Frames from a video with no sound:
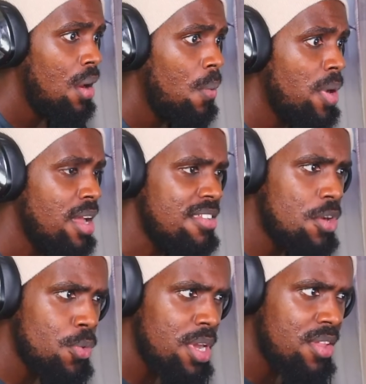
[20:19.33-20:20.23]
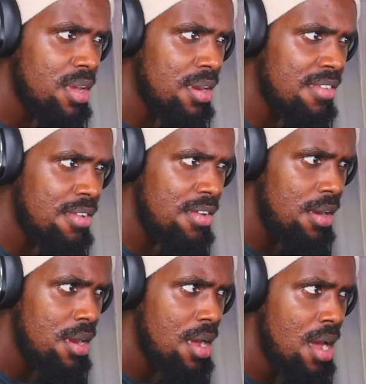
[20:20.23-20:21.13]
Wait, that's not who I think it is it?
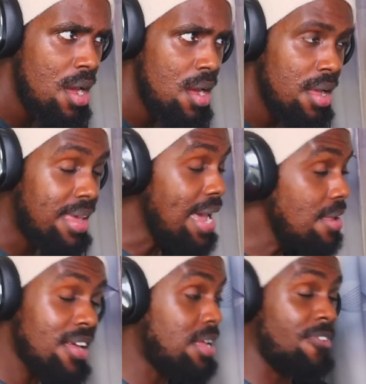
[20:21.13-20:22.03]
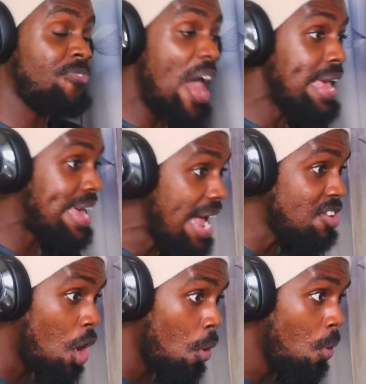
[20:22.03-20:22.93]
Fake
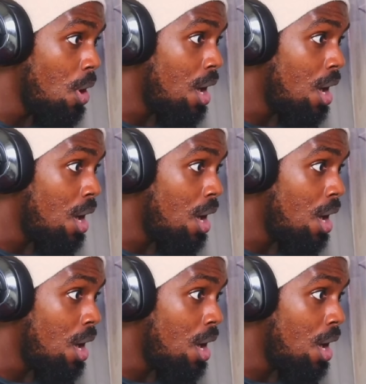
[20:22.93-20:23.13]
Geto!